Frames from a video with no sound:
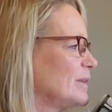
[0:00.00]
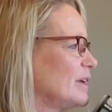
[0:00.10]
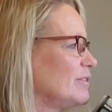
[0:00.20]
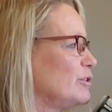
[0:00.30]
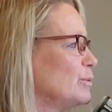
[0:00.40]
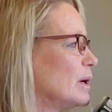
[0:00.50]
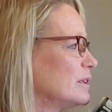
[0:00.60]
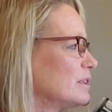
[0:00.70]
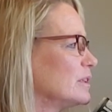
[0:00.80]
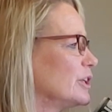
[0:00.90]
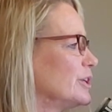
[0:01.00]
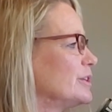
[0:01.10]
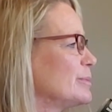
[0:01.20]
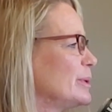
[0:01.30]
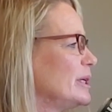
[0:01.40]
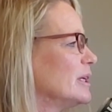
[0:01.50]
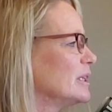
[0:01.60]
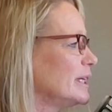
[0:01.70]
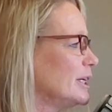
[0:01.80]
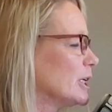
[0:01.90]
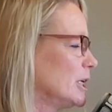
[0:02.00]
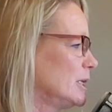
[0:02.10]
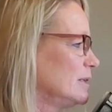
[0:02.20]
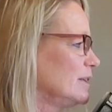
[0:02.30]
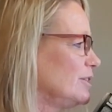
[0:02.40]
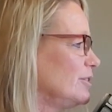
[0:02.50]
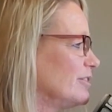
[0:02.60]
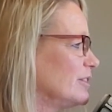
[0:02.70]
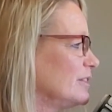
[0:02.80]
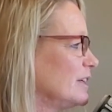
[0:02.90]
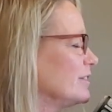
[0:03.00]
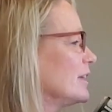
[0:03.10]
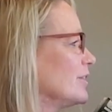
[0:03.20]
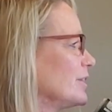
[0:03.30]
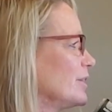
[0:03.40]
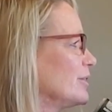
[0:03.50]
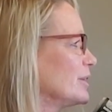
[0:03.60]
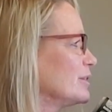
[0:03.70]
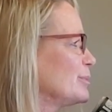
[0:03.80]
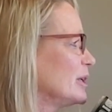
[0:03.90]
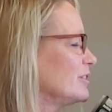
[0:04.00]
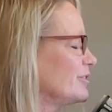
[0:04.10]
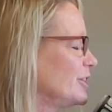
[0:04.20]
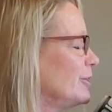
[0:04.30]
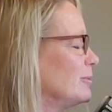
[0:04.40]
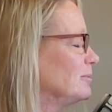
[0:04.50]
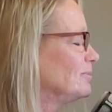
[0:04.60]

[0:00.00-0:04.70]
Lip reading: if you want to learn to be a leader, the University of South Dakota is a place for you.